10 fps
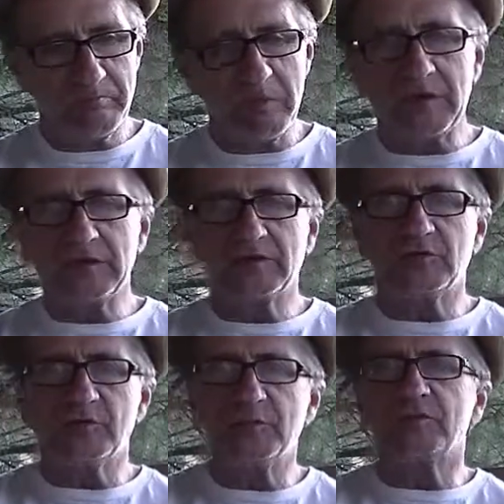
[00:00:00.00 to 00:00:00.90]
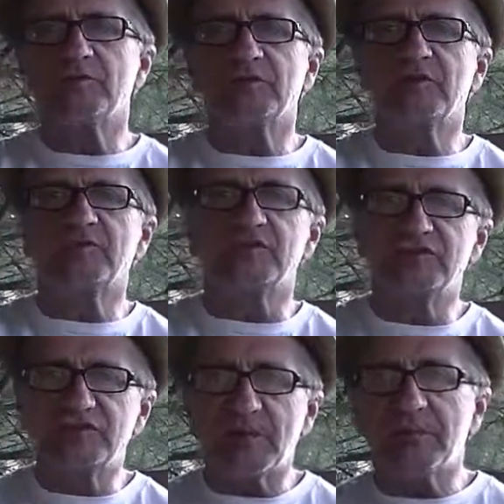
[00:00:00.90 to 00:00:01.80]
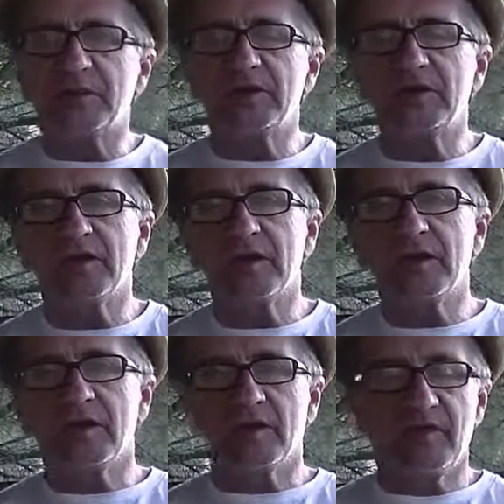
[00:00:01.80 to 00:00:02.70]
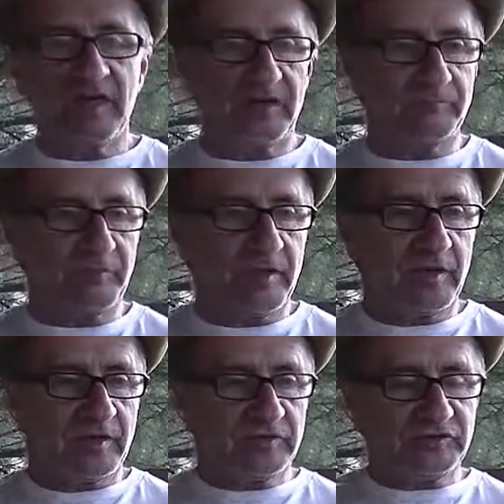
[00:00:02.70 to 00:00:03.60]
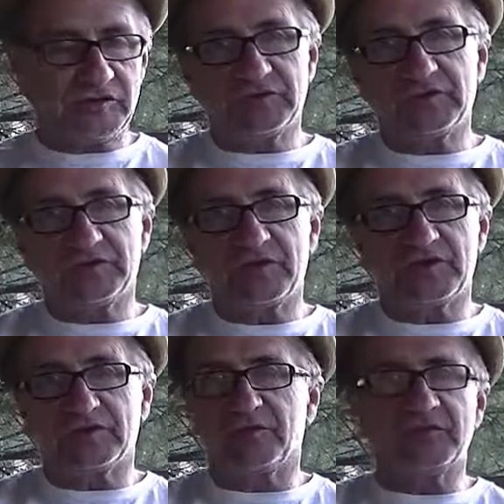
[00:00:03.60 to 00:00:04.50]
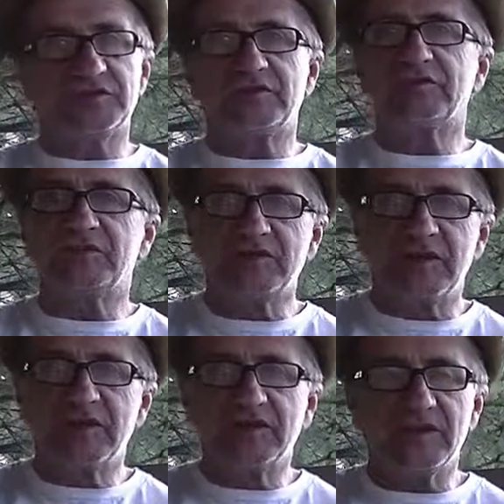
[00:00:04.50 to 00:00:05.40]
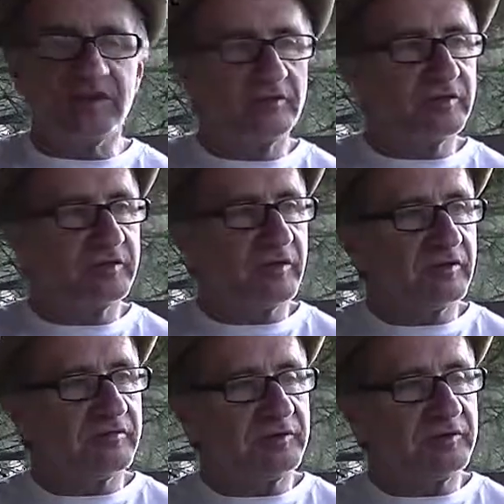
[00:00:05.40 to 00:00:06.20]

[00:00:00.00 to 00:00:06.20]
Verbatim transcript: meaning to put themselves in jeopardy, that Jesus said, Sufficient is the day and the evil thereof.